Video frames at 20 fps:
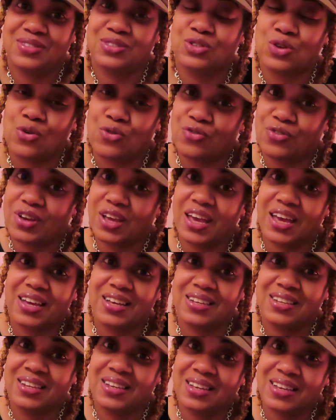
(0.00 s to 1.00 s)
Don't
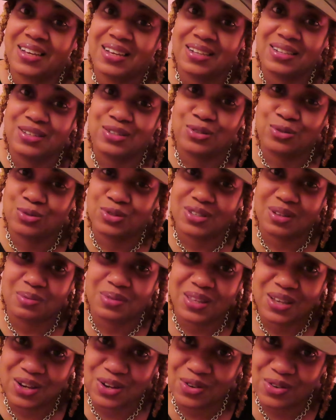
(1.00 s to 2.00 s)
forget, do
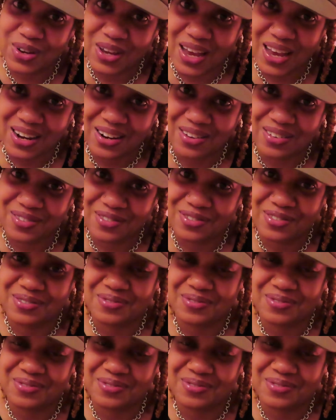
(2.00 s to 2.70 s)
something creative.